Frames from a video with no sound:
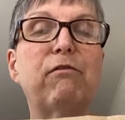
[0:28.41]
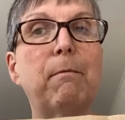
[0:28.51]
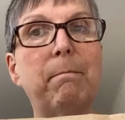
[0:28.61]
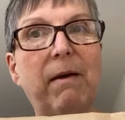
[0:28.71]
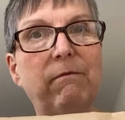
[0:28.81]

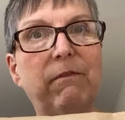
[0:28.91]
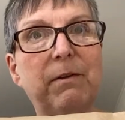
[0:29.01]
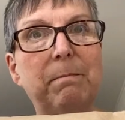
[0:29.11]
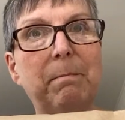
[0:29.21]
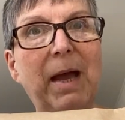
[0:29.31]
from Manfa
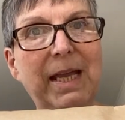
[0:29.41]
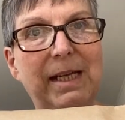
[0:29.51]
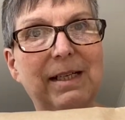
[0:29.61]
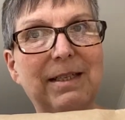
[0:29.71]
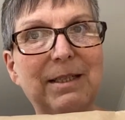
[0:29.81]

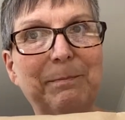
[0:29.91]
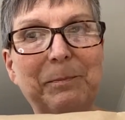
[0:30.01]
Makes.